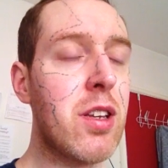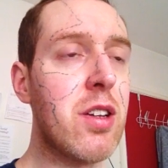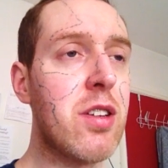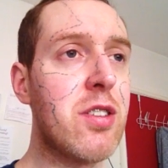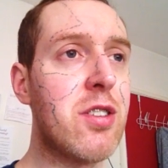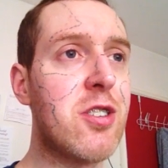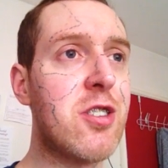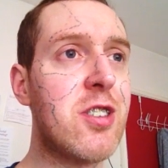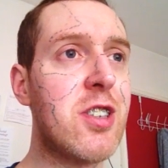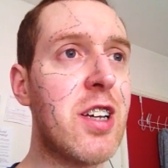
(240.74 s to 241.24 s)

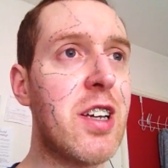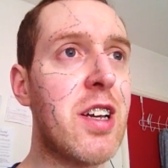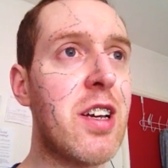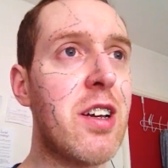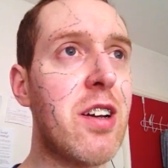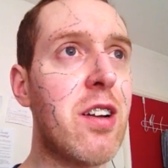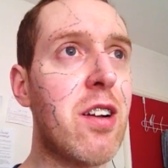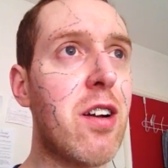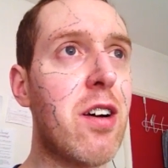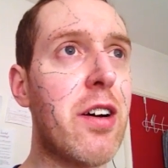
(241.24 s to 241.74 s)
see
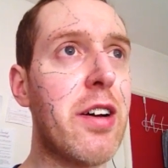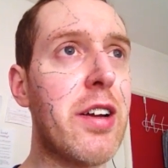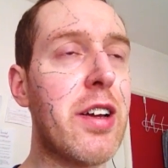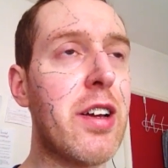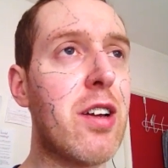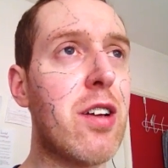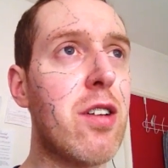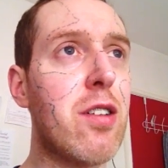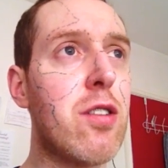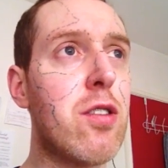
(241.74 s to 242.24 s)
it
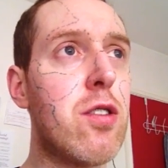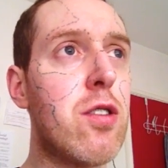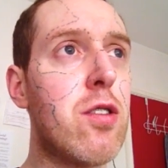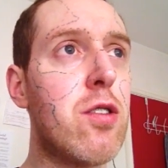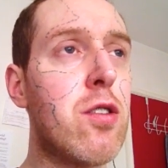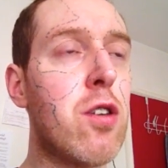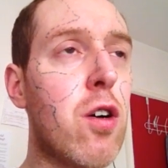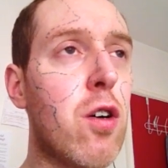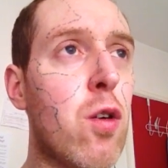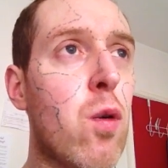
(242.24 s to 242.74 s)
like
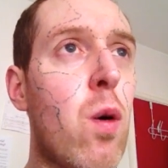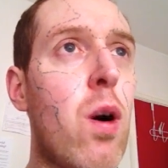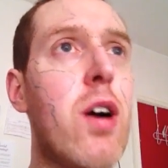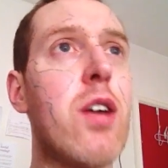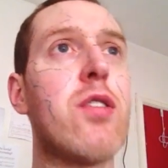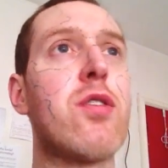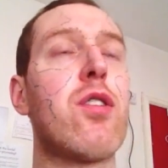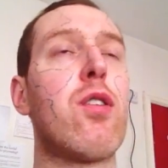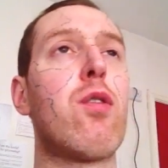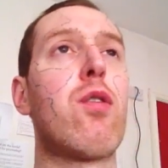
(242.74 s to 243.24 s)
not
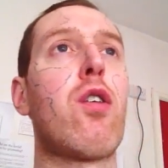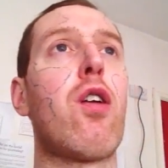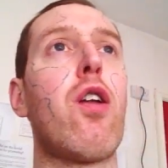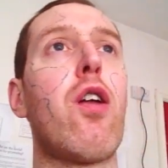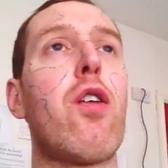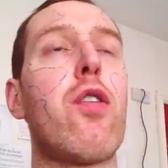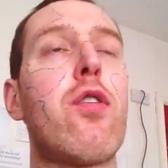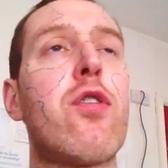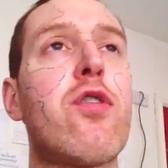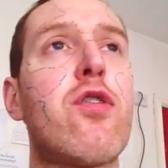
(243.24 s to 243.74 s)
quite so
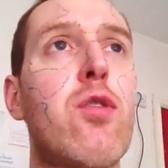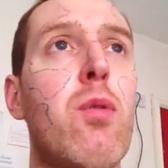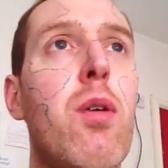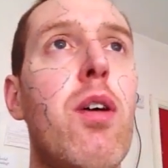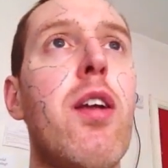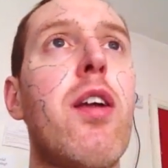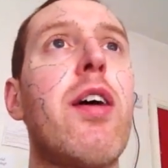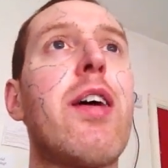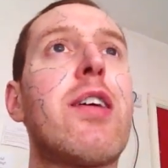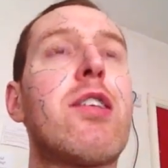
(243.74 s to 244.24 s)
close to a
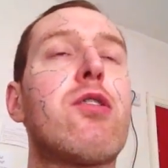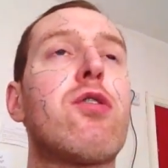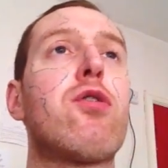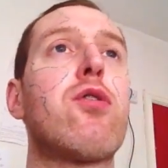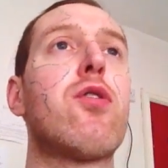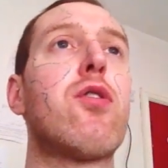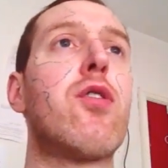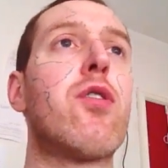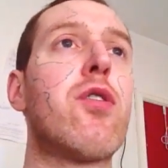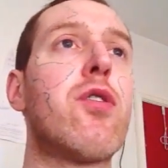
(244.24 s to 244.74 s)
light
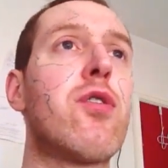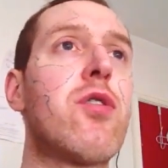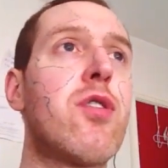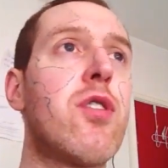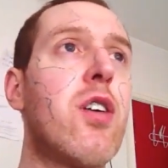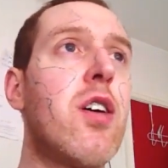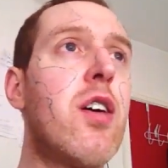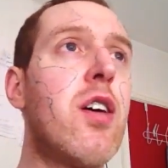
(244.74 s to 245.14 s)
source.